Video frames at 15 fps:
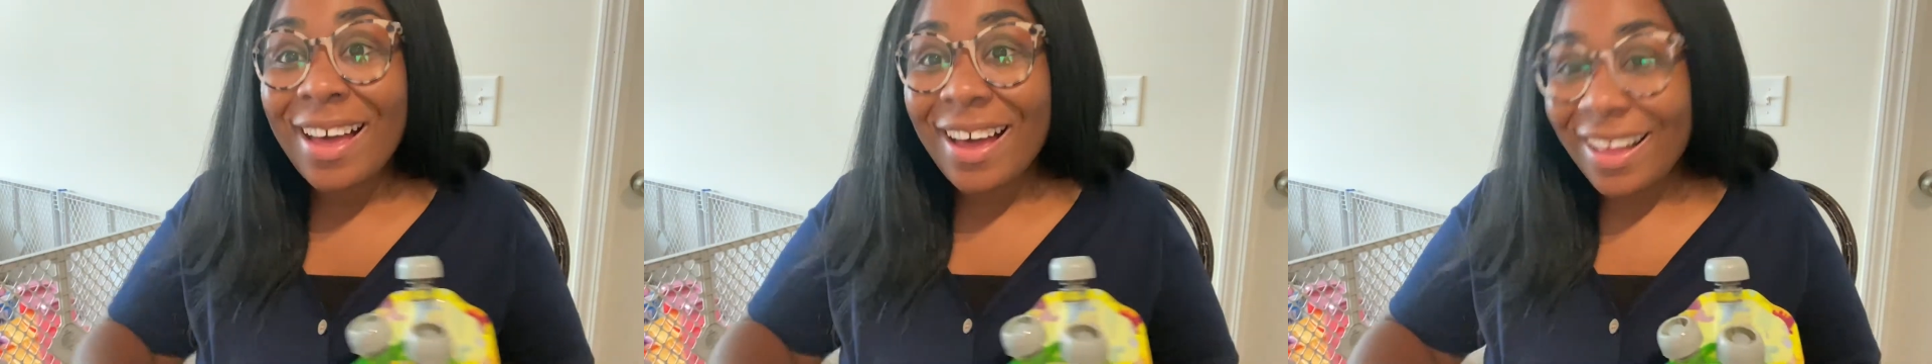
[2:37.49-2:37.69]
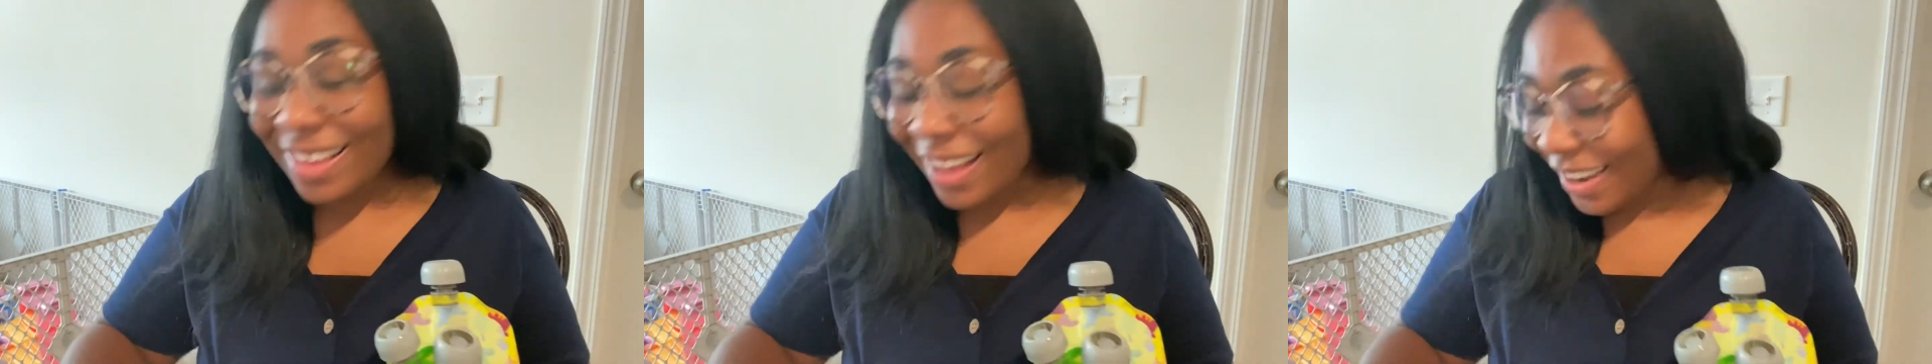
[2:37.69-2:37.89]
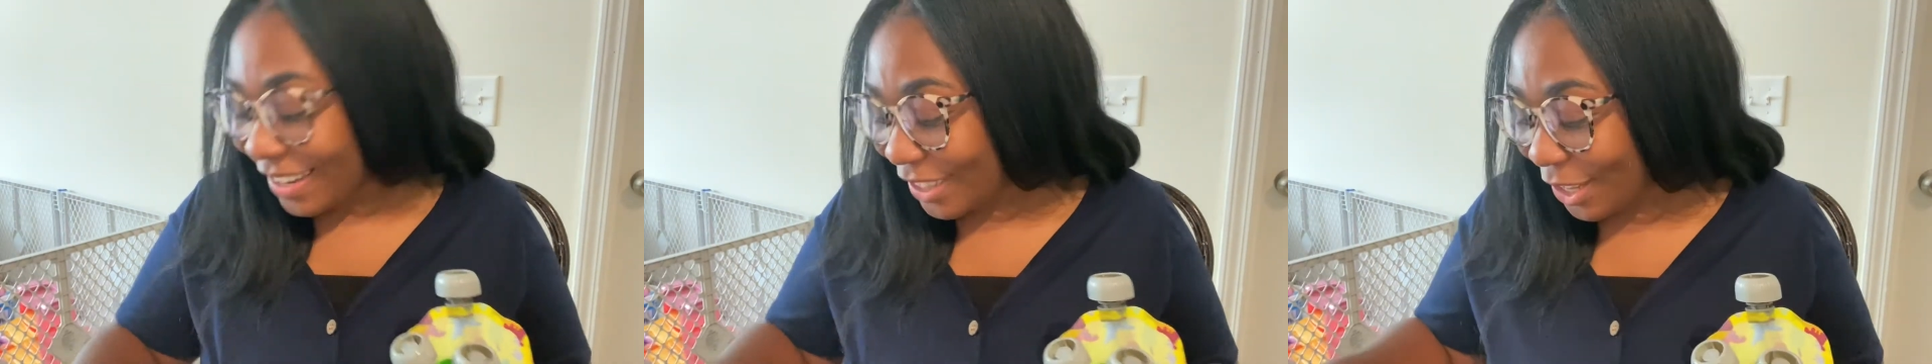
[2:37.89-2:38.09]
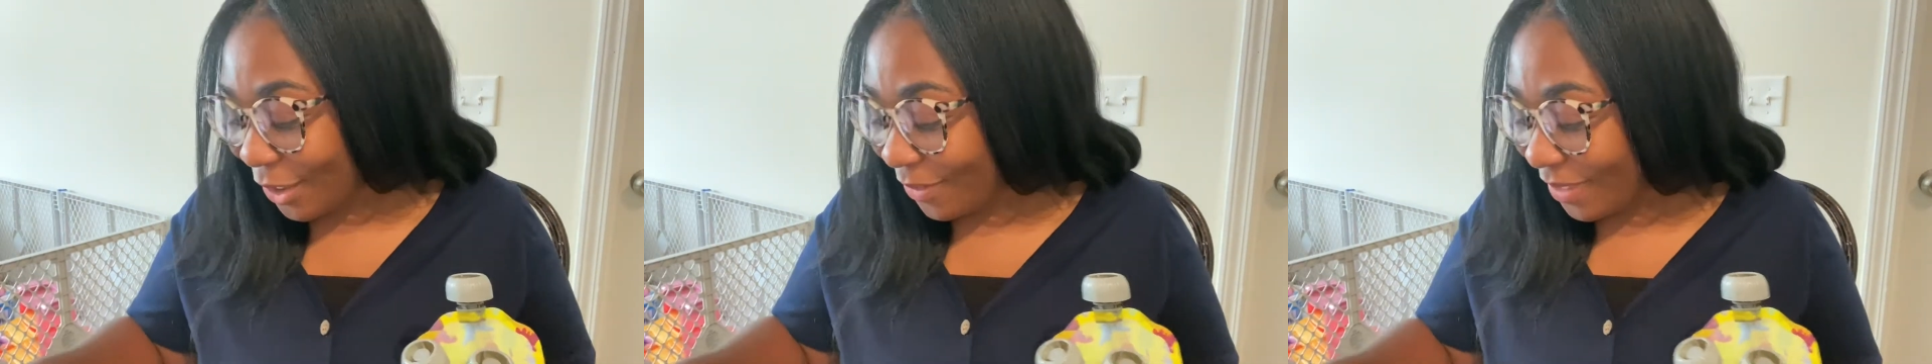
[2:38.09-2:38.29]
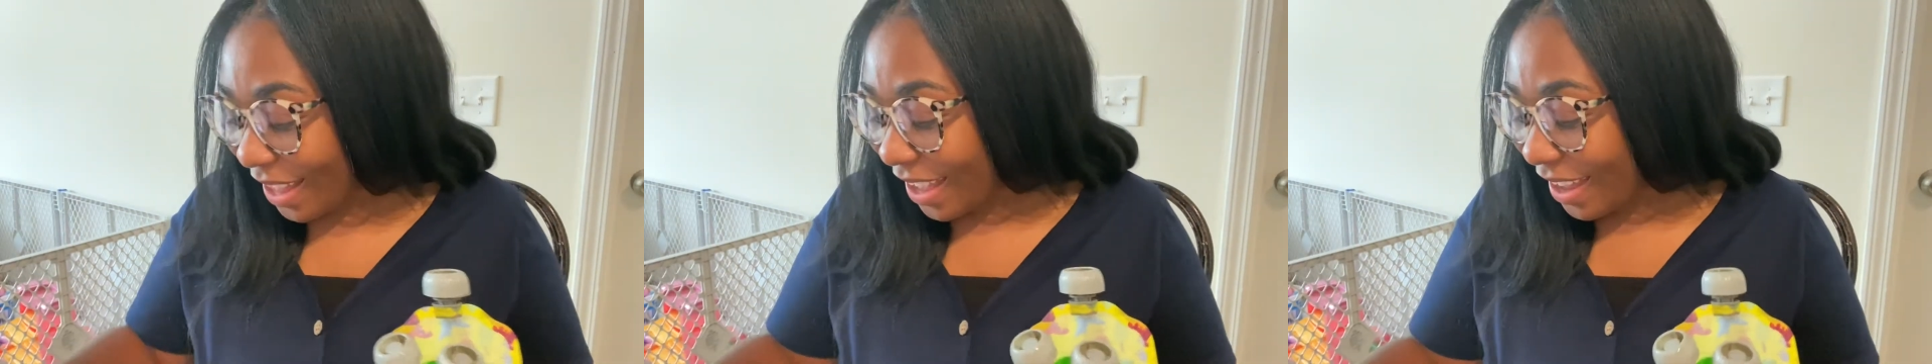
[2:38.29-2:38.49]
a lot of
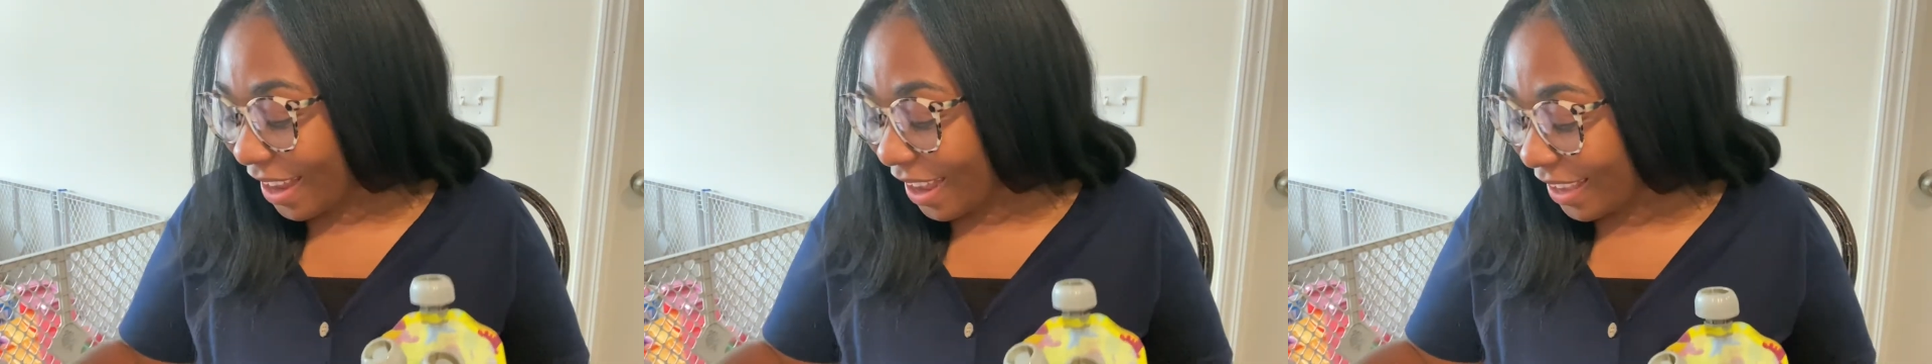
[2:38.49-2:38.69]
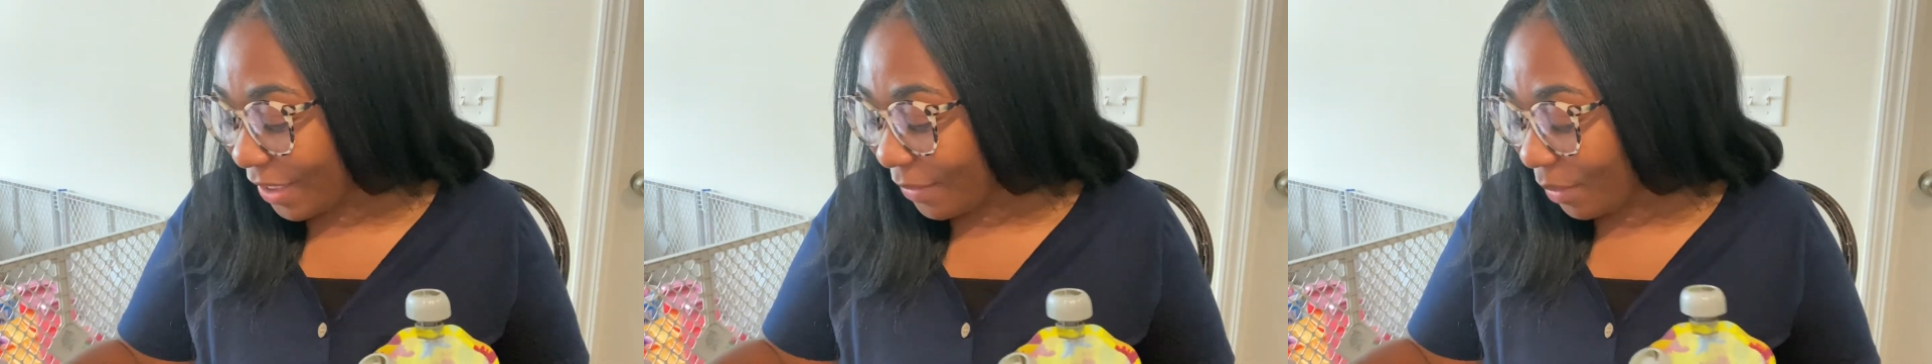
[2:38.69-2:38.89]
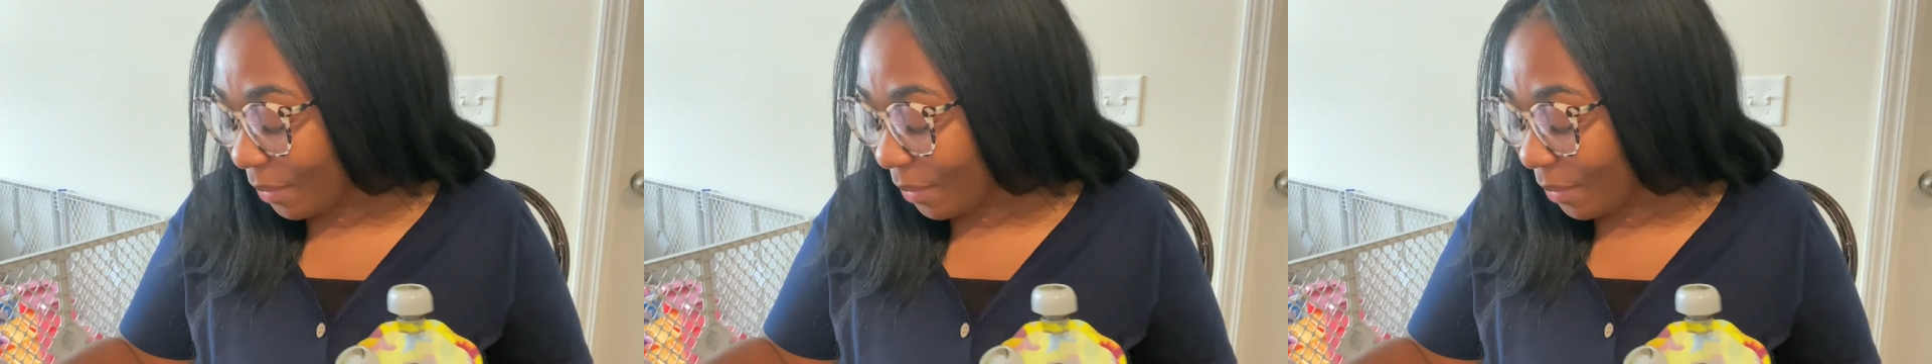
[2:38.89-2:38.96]
stuff that I get from